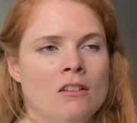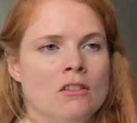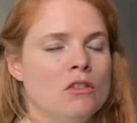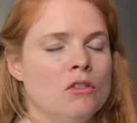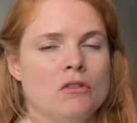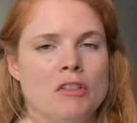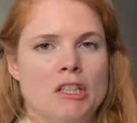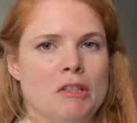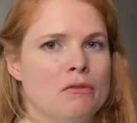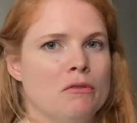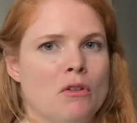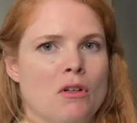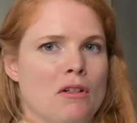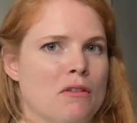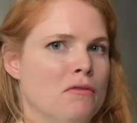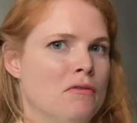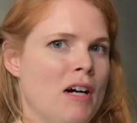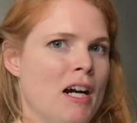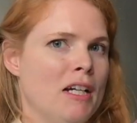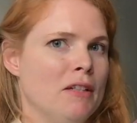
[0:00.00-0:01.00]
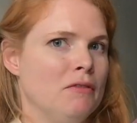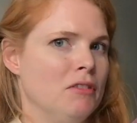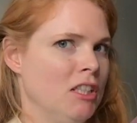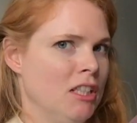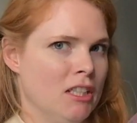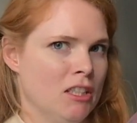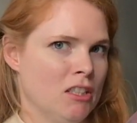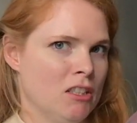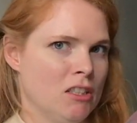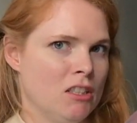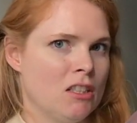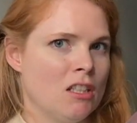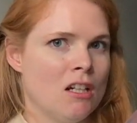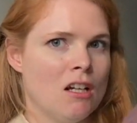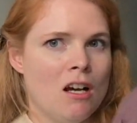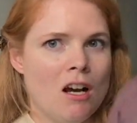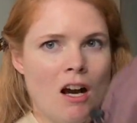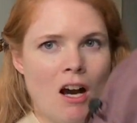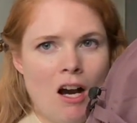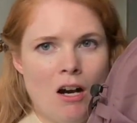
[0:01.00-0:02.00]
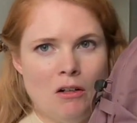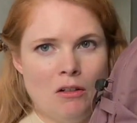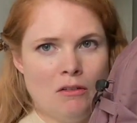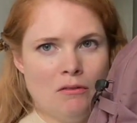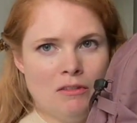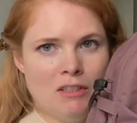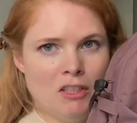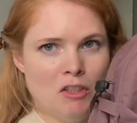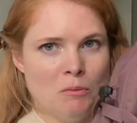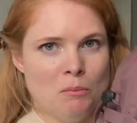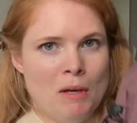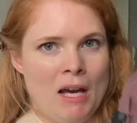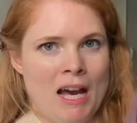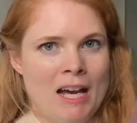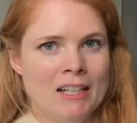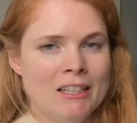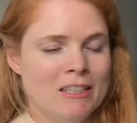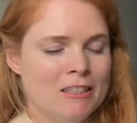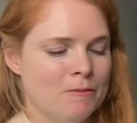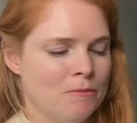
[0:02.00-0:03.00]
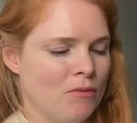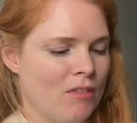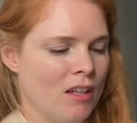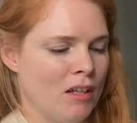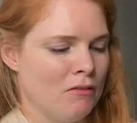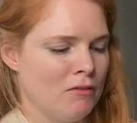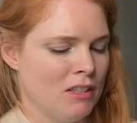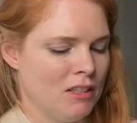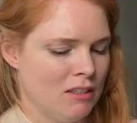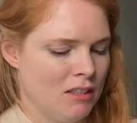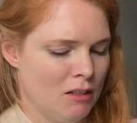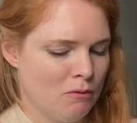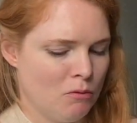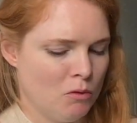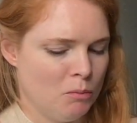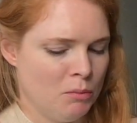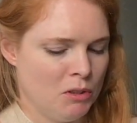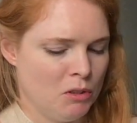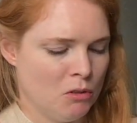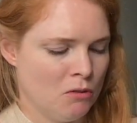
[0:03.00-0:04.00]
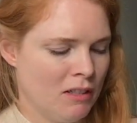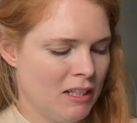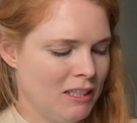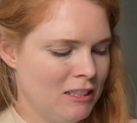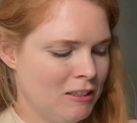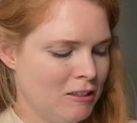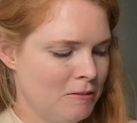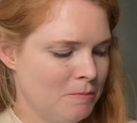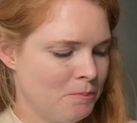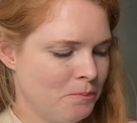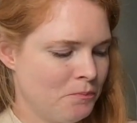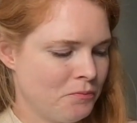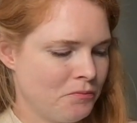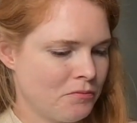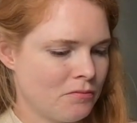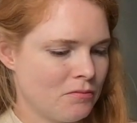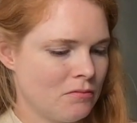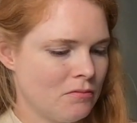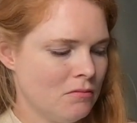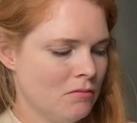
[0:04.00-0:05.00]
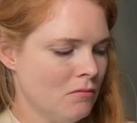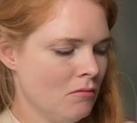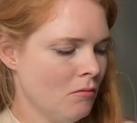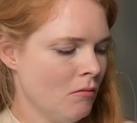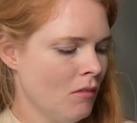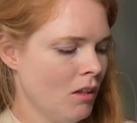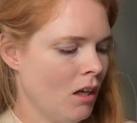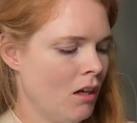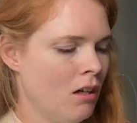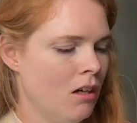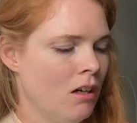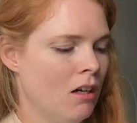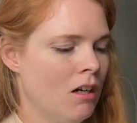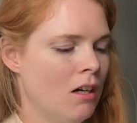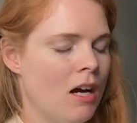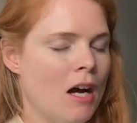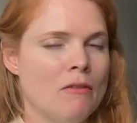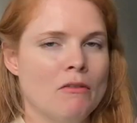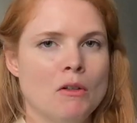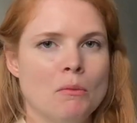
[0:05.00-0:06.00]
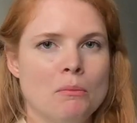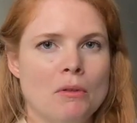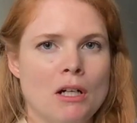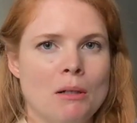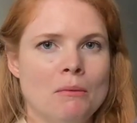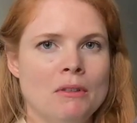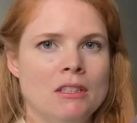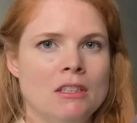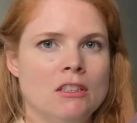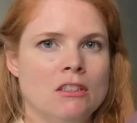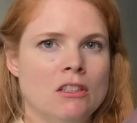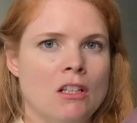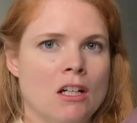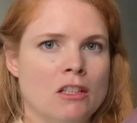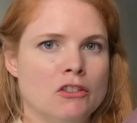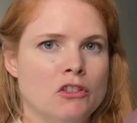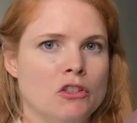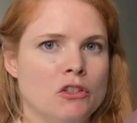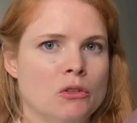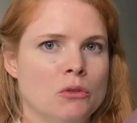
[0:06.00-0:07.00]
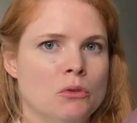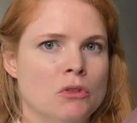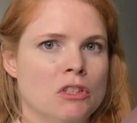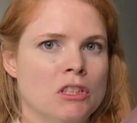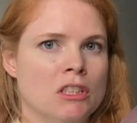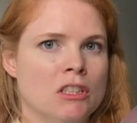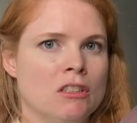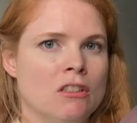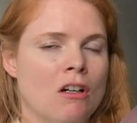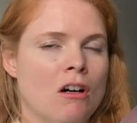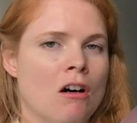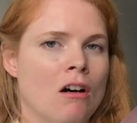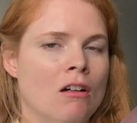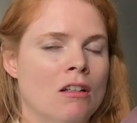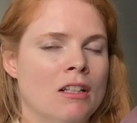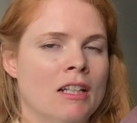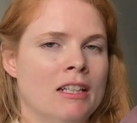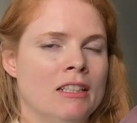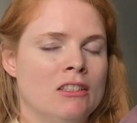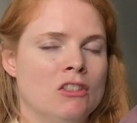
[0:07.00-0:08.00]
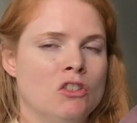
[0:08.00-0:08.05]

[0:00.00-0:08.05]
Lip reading: 3, 4, 5 years out of this bag. I think that would be great. I will probably not use it on like